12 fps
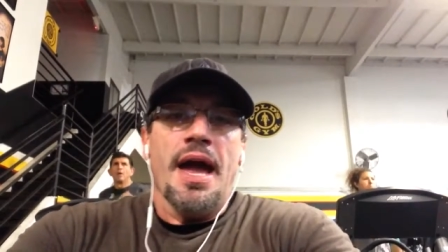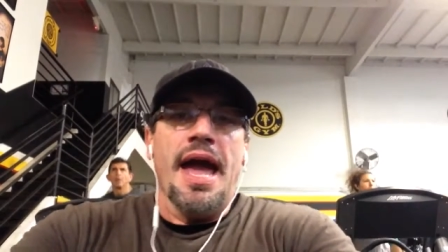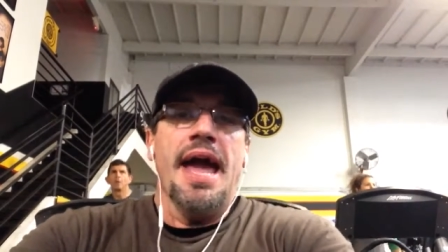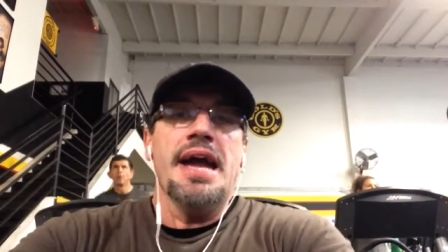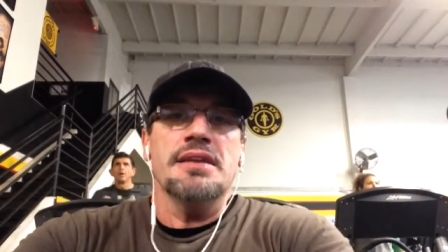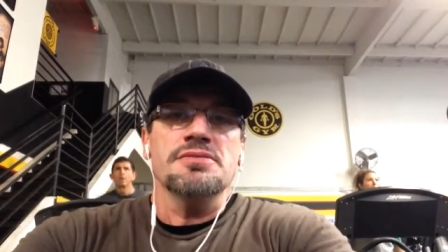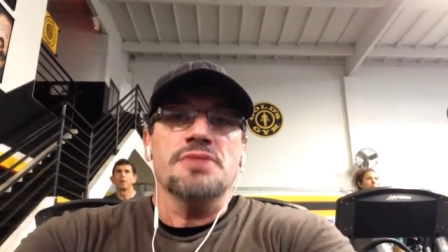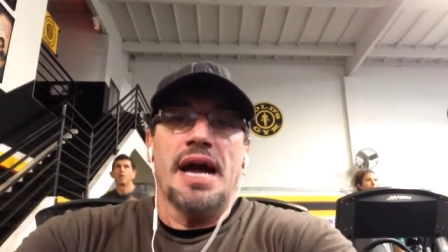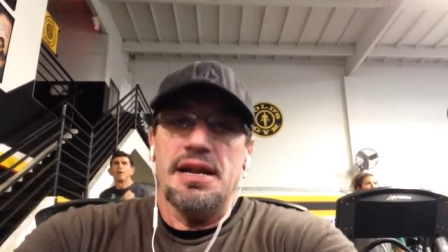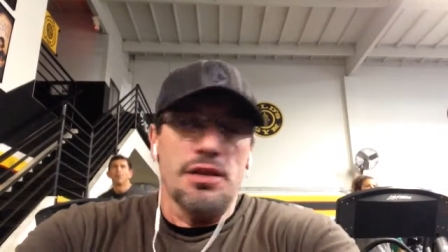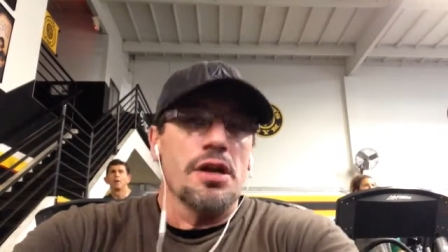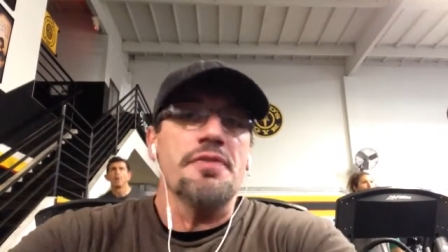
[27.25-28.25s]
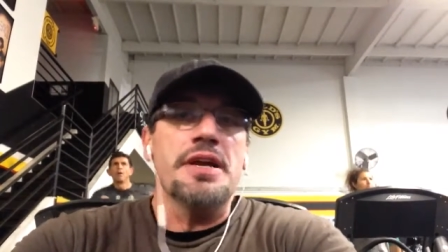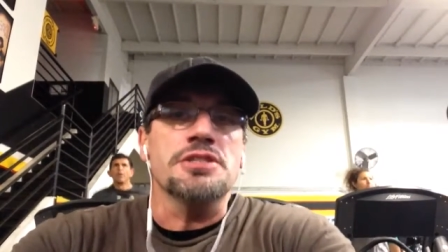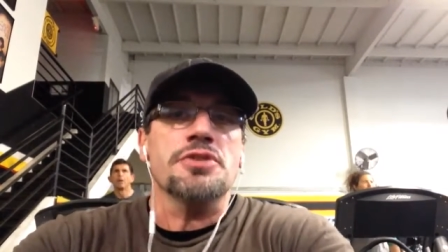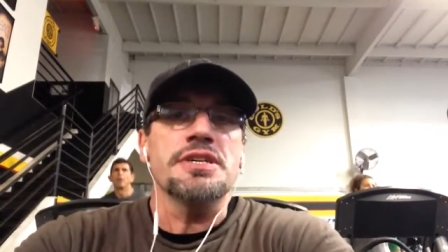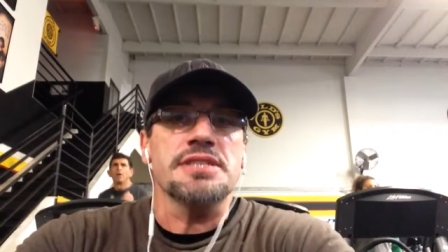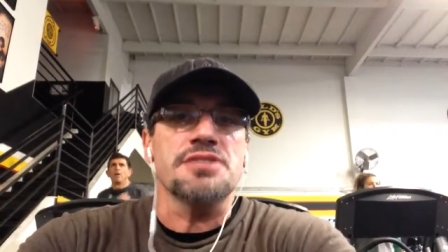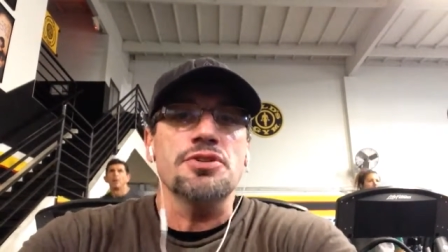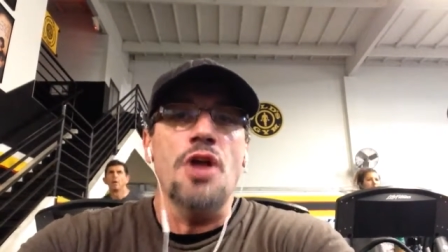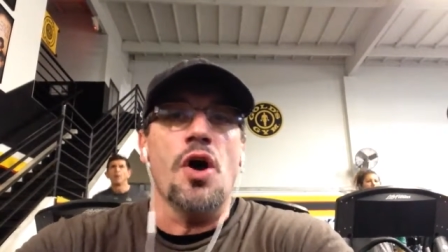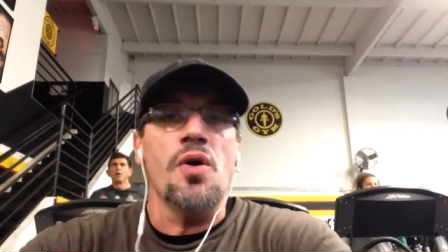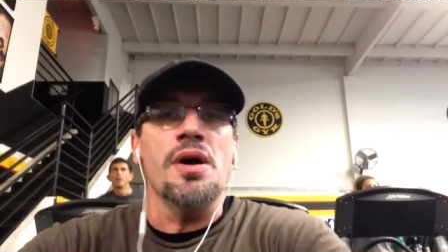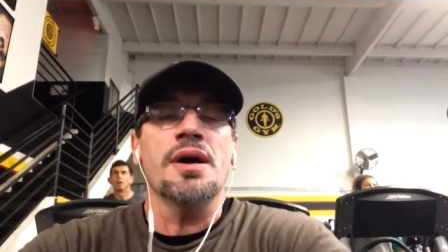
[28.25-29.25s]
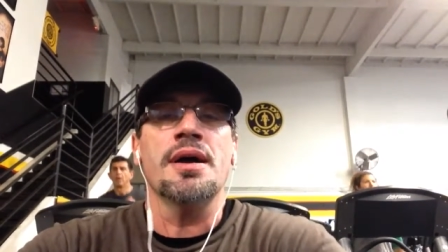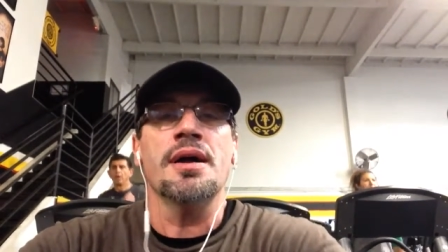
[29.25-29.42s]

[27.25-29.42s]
and had a lot of injuries, as you know.